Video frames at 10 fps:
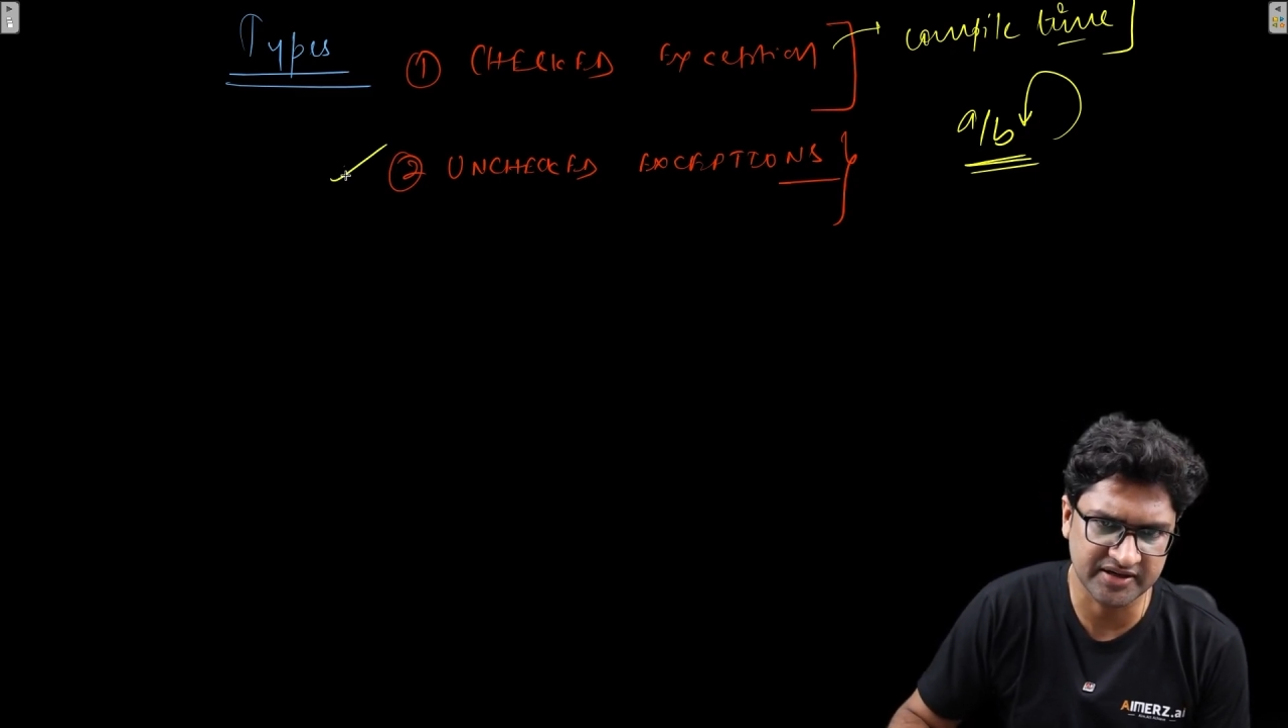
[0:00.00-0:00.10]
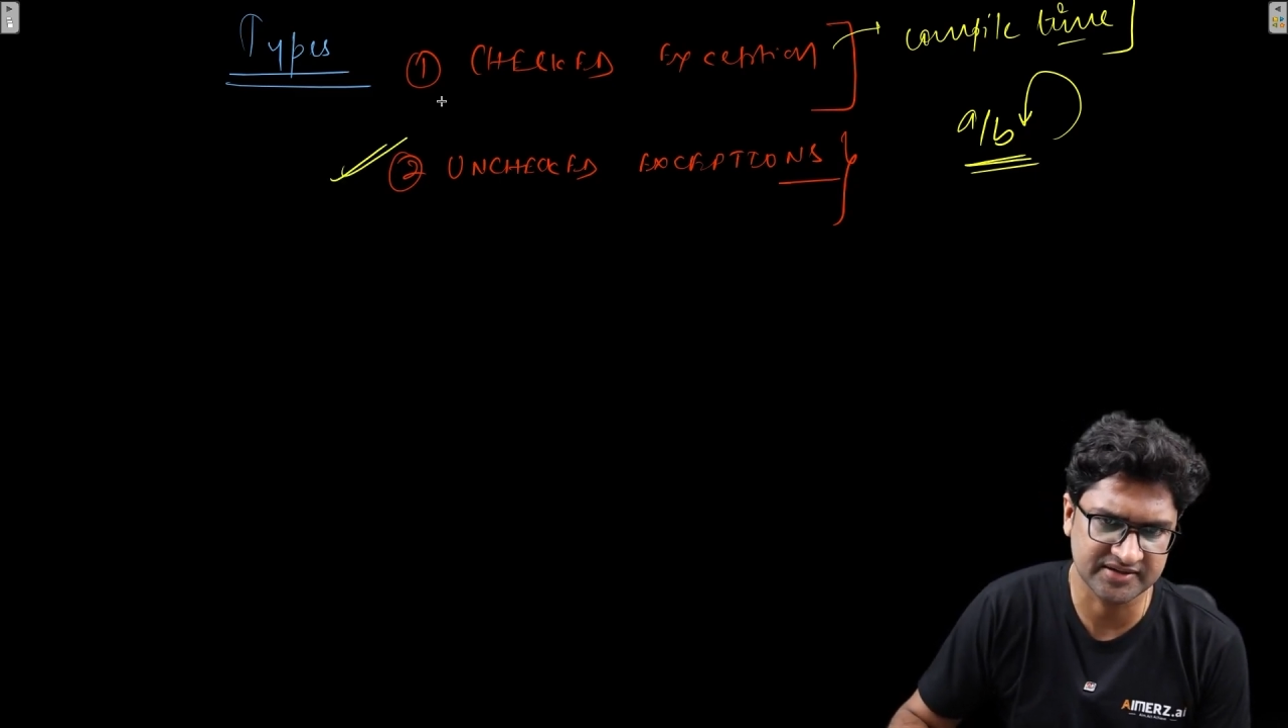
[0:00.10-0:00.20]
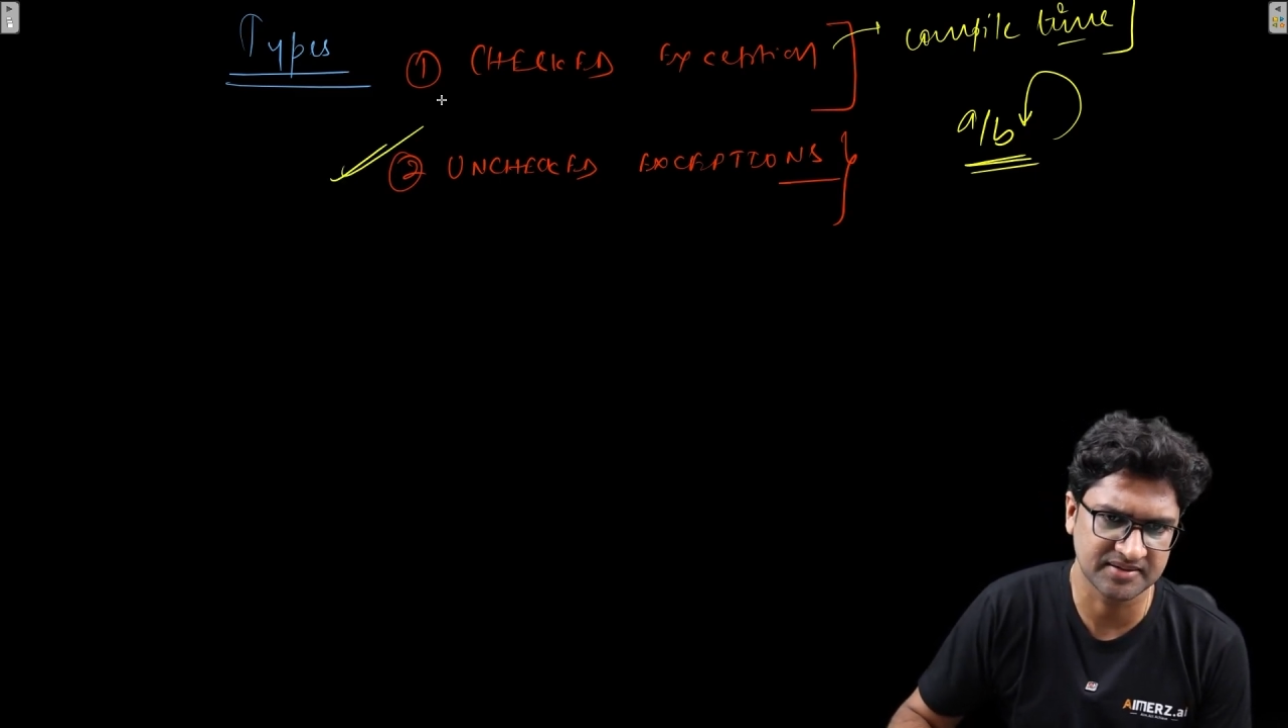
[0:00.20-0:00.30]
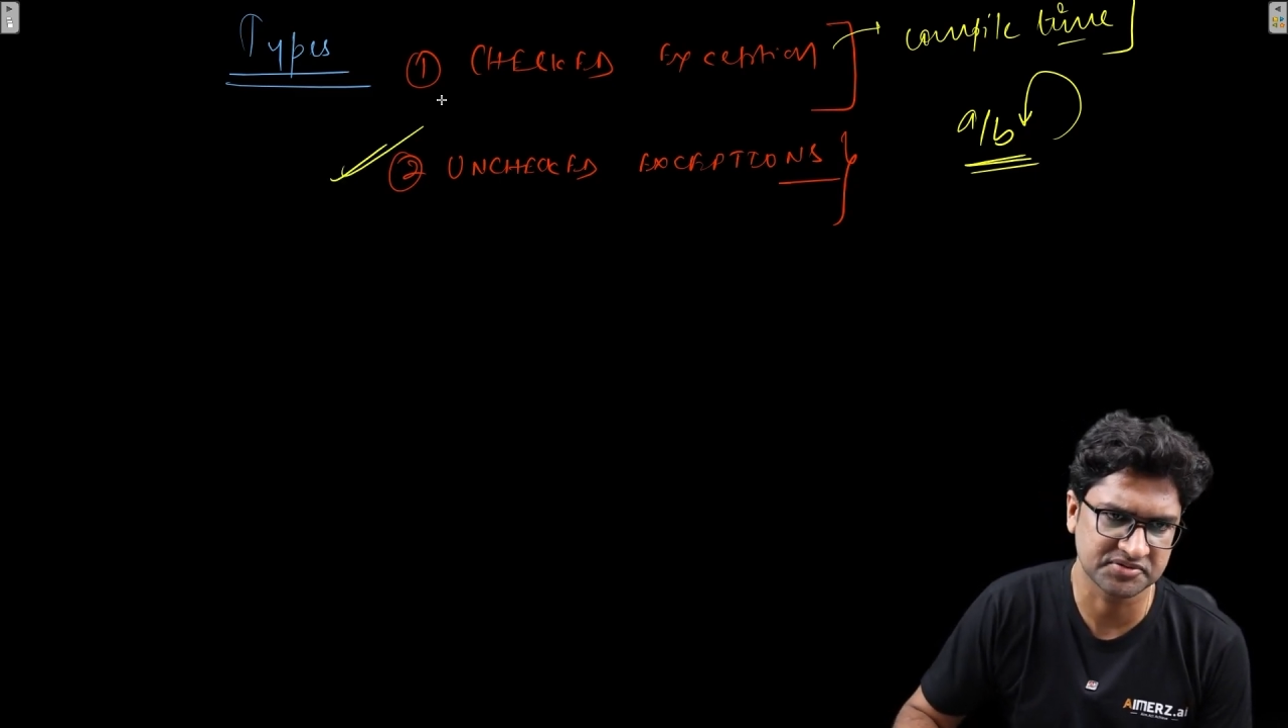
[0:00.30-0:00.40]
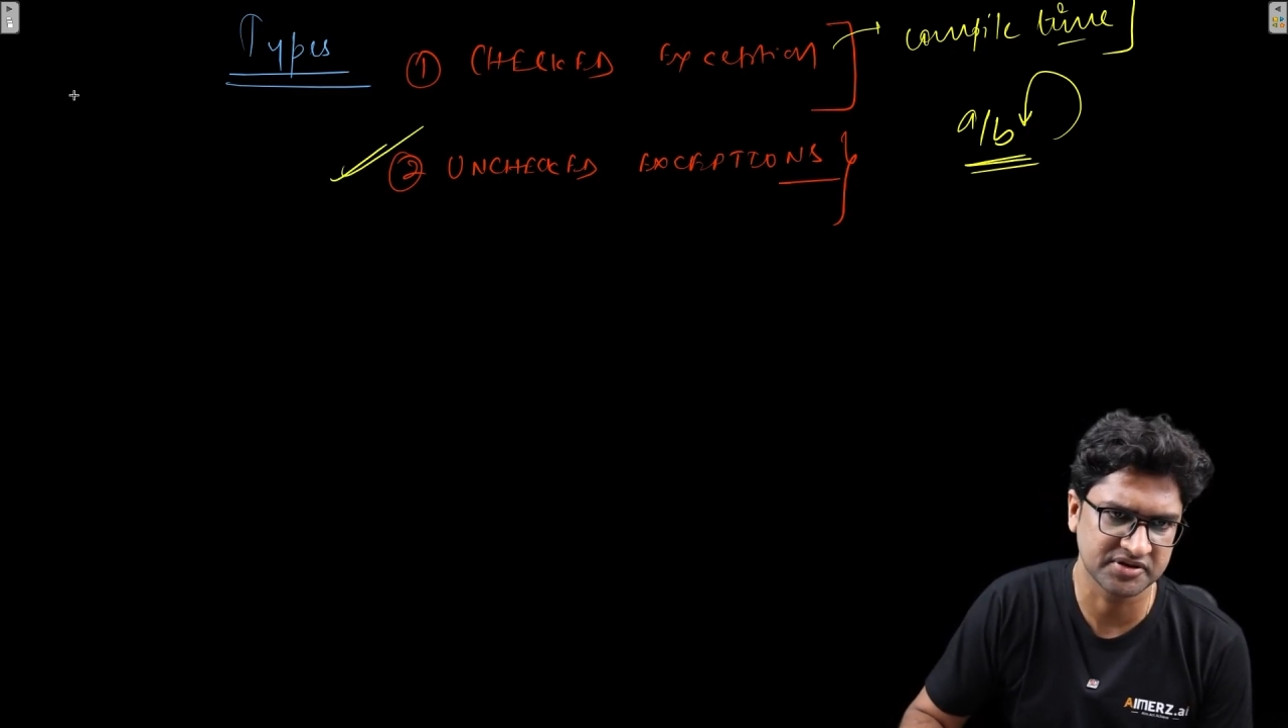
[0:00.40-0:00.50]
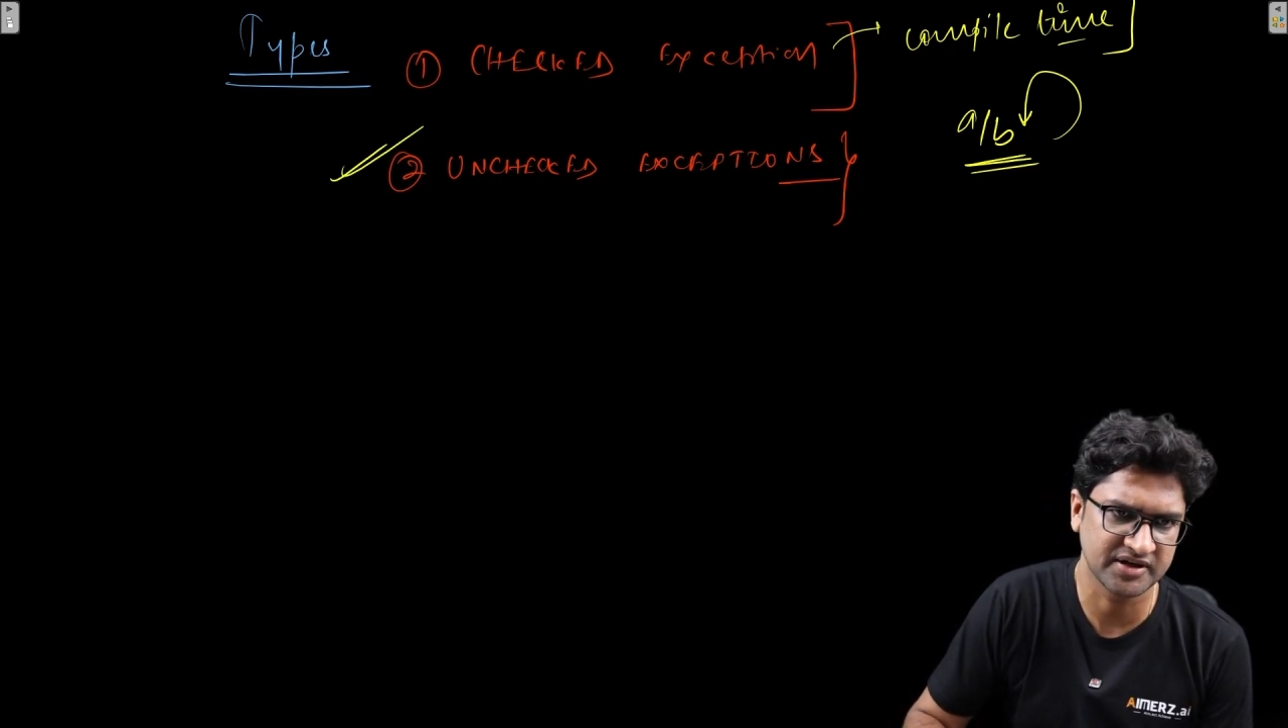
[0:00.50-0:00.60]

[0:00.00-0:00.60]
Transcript: exception.